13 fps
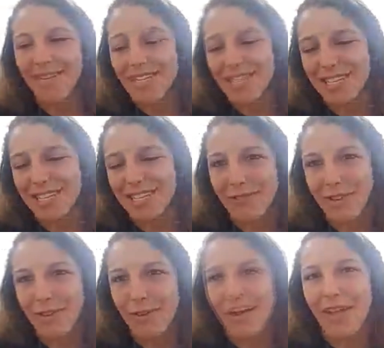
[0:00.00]
which
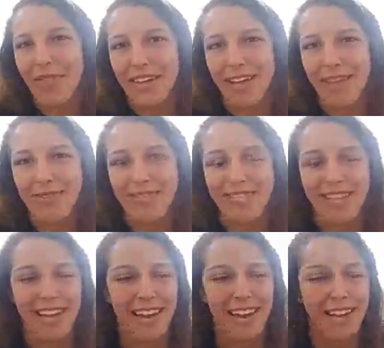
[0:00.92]
stopped after a while. I think he
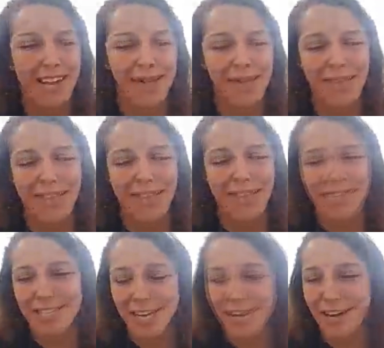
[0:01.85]
ended up being
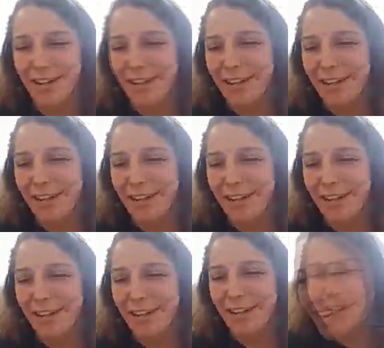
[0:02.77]
in jail,
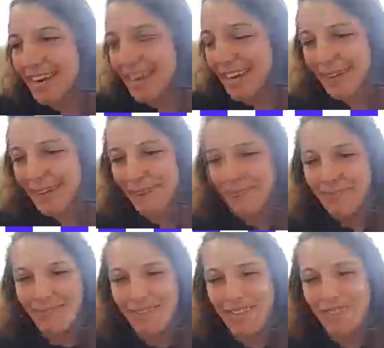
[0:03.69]
and then,
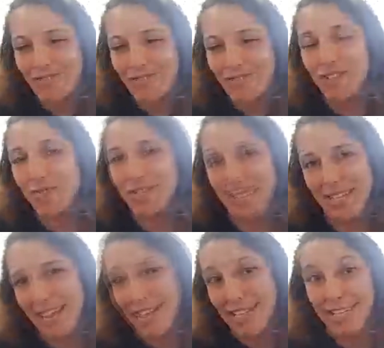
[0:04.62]
just
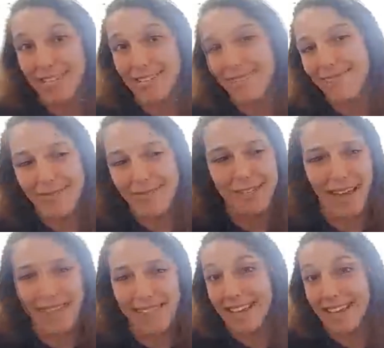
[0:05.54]
recently, actually,
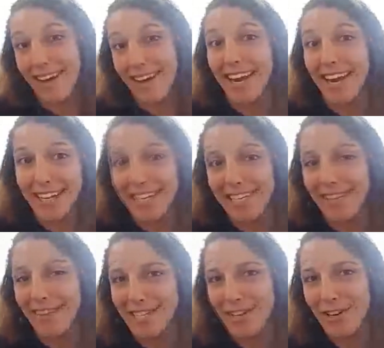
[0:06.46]
I think he got out
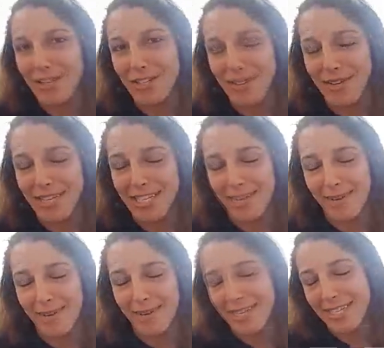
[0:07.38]
of jail and then started doing
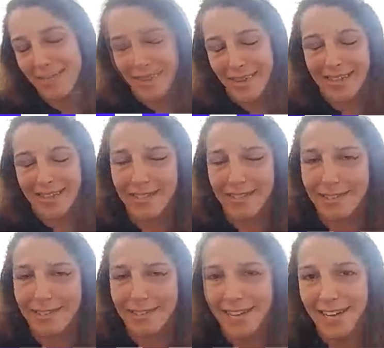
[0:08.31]
it to my teammate, so
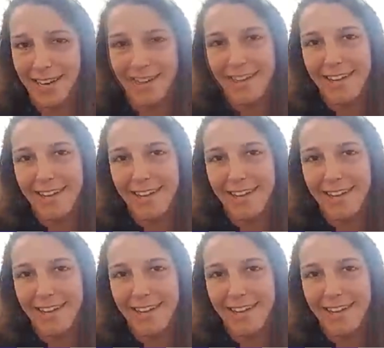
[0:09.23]
it was kind of